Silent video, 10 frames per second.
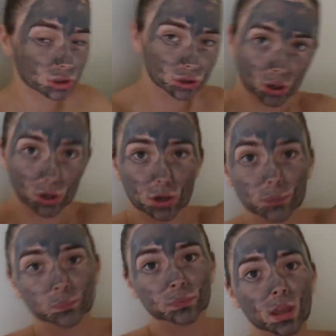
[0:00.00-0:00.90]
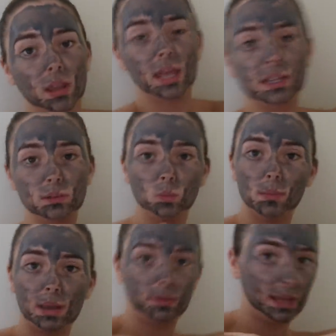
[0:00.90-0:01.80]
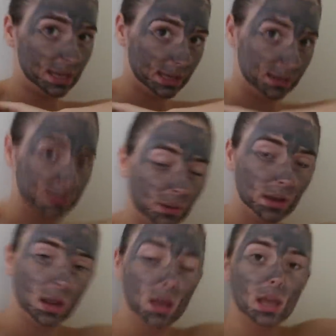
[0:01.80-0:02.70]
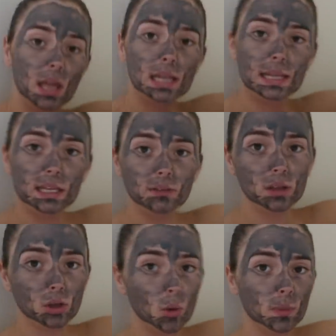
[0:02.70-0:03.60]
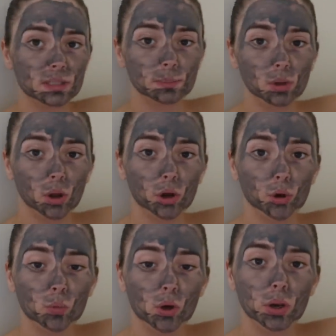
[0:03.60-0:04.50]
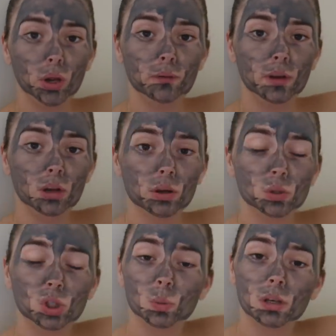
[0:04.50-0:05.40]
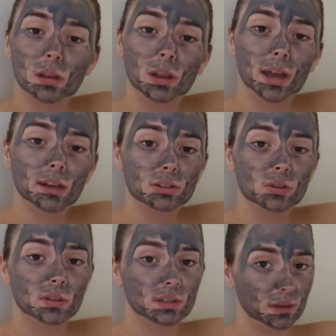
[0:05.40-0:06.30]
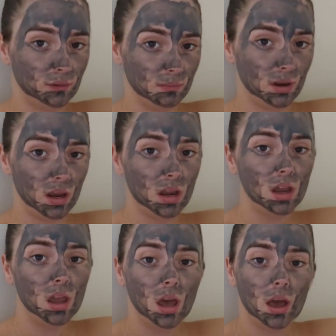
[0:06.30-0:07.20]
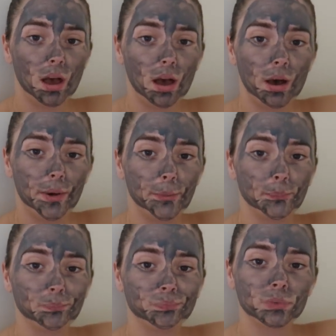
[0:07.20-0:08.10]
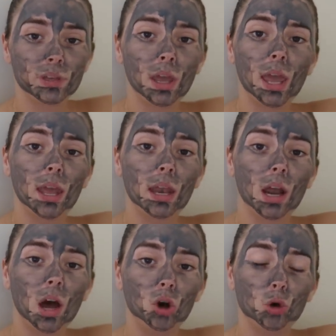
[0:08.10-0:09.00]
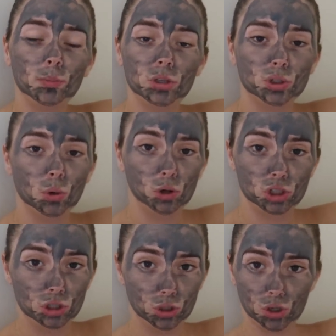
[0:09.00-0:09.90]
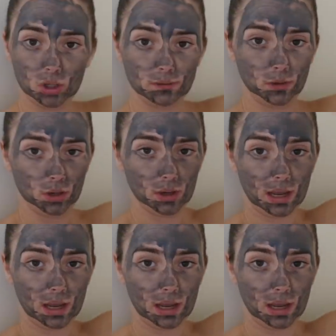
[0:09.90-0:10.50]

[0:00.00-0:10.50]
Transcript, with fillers: So that's what my plan is, but leave in the comments below what videos you would like to see from me. Um, and I'll be sure to do those for you